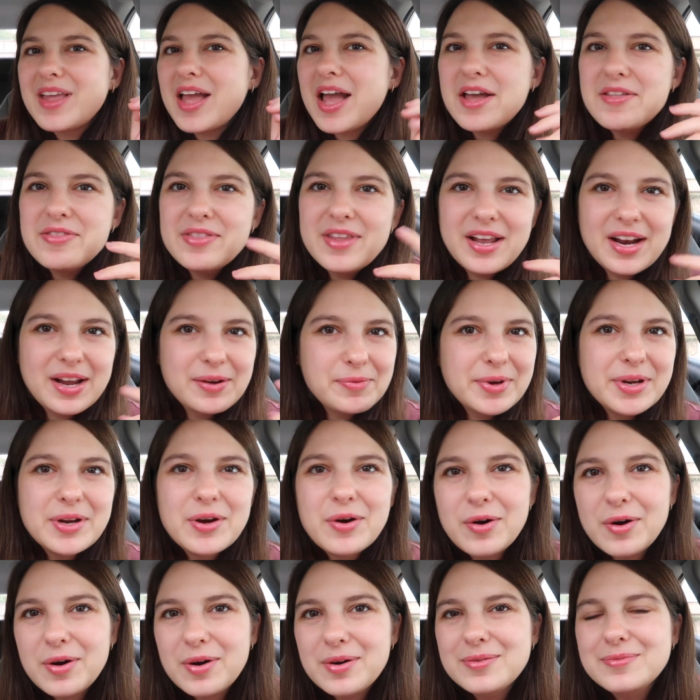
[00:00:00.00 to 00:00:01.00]
and then I went
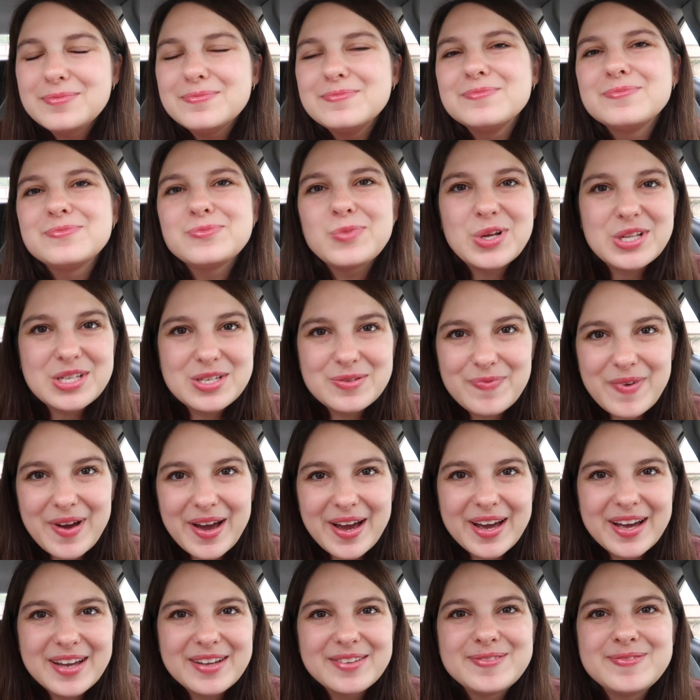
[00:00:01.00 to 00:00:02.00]
home, went to
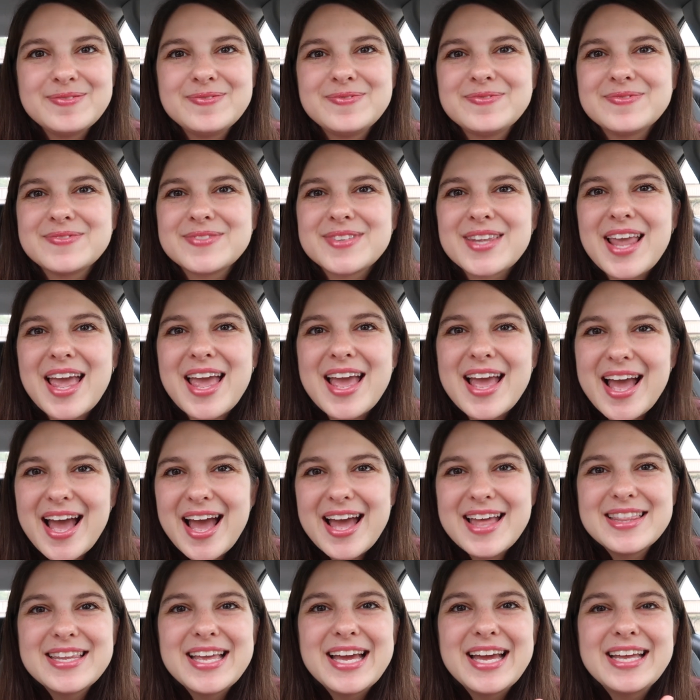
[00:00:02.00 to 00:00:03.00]
bed,
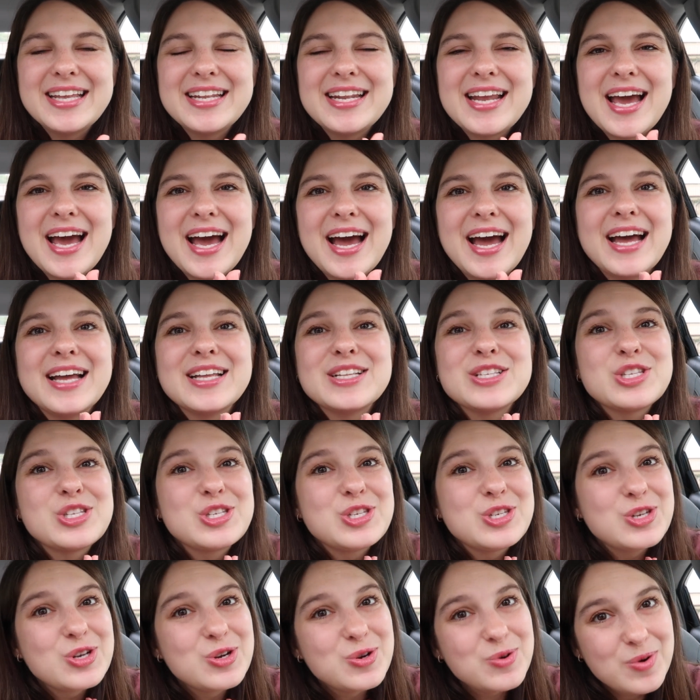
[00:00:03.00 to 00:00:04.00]
and then at
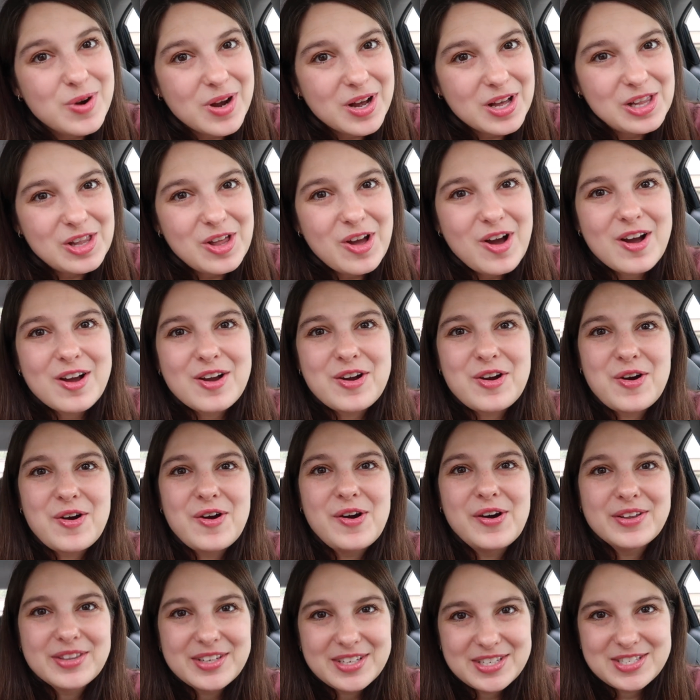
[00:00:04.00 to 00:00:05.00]
two o'clock
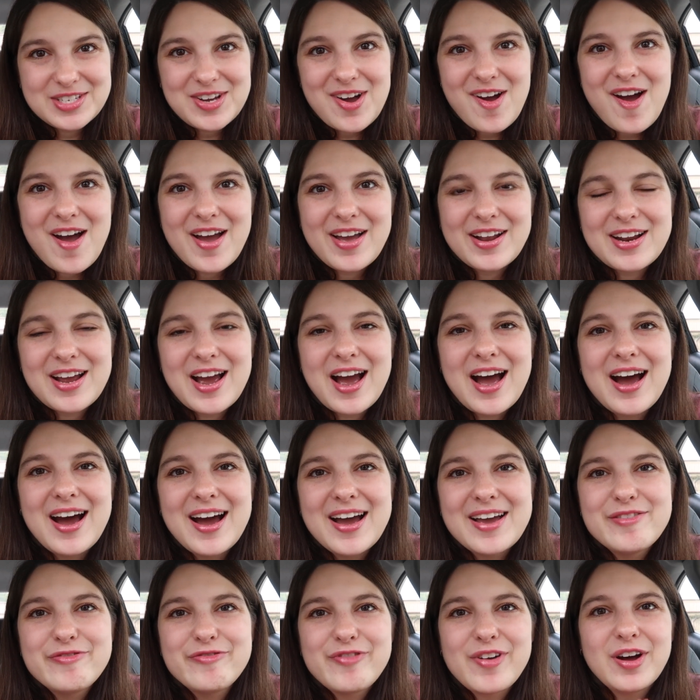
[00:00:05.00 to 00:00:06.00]
on the dot,
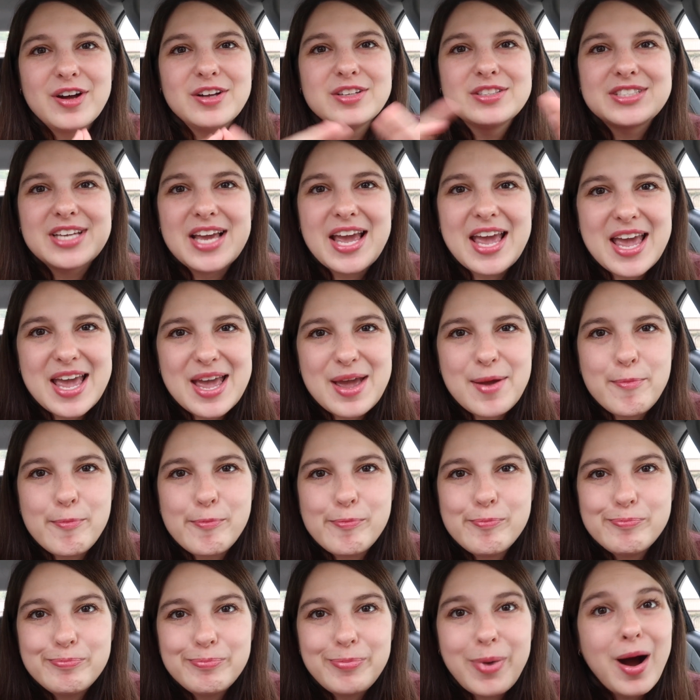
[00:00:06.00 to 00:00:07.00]
I felt a
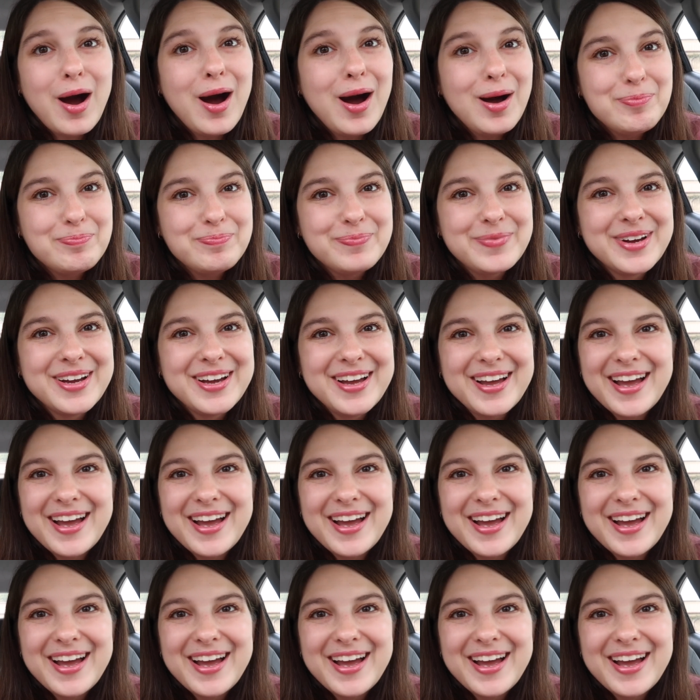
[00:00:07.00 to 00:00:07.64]
pop